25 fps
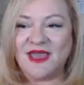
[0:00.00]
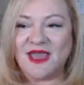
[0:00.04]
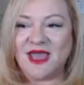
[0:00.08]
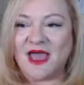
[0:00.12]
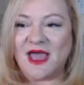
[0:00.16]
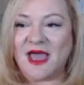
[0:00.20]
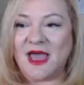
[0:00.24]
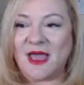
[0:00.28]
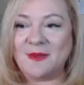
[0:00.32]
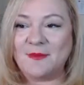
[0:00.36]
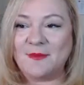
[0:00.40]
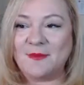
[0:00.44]

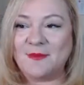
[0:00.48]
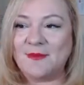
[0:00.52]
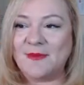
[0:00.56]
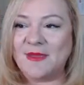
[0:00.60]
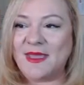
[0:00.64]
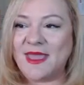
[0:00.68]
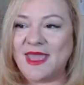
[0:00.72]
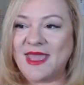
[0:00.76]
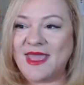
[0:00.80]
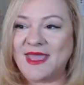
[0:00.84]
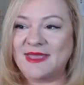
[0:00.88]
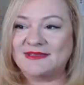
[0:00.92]

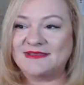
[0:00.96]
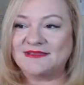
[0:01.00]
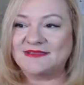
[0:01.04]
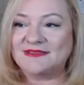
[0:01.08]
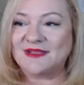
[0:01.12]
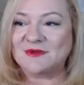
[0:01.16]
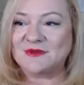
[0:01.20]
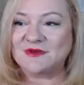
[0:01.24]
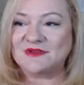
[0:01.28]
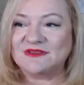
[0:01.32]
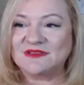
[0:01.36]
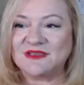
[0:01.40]
And
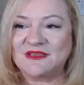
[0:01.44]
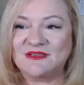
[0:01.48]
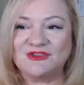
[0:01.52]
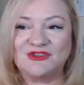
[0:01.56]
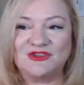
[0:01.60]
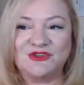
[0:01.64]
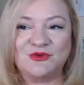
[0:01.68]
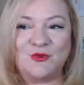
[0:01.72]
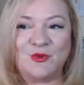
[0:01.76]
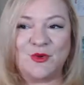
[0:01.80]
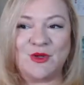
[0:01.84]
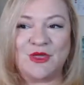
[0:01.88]
Sarah says
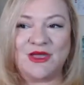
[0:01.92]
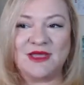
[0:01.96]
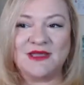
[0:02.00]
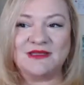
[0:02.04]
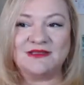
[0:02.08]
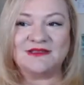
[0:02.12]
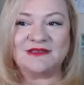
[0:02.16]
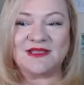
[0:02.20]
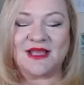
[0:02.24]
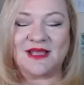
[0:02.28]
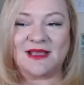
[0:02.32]
she wears